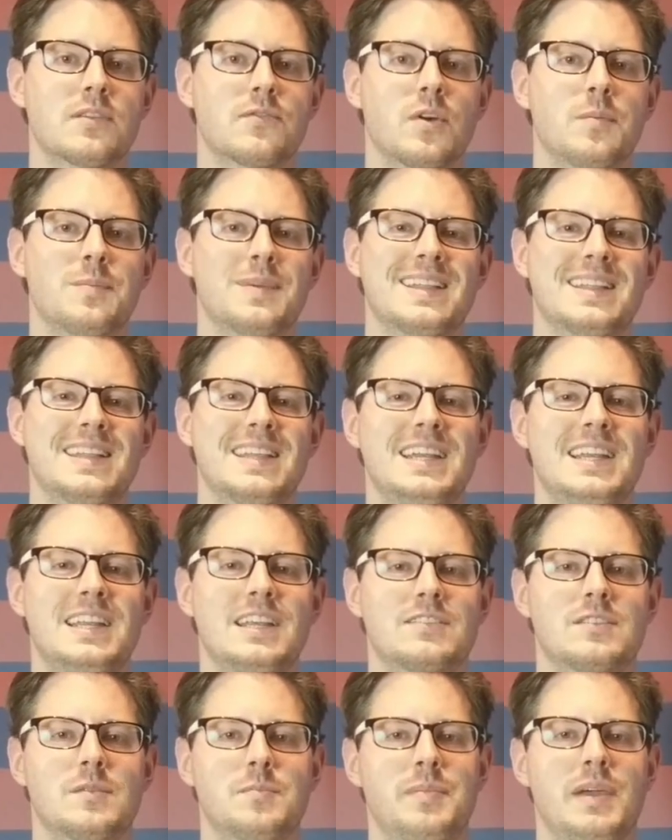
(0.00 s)
from
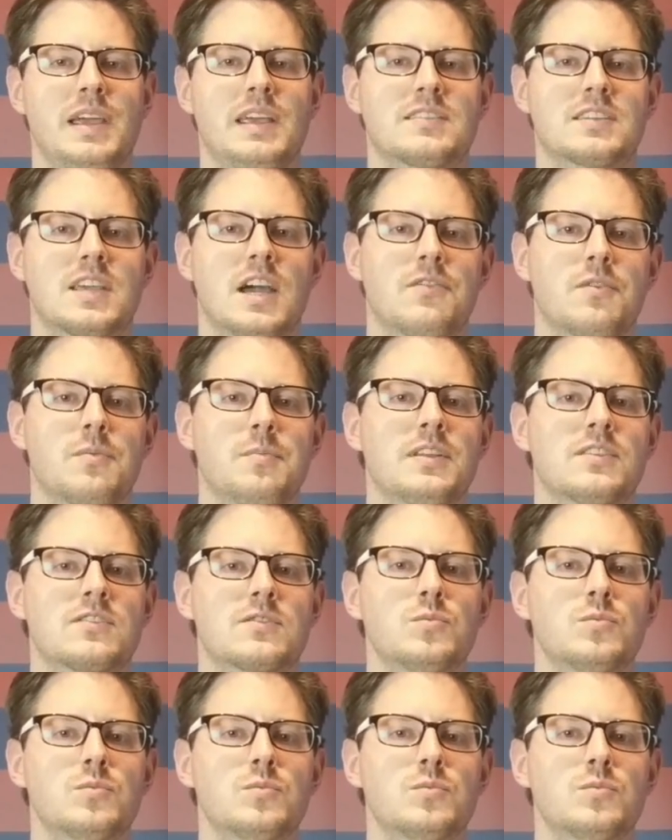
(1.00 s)
elitism-based governments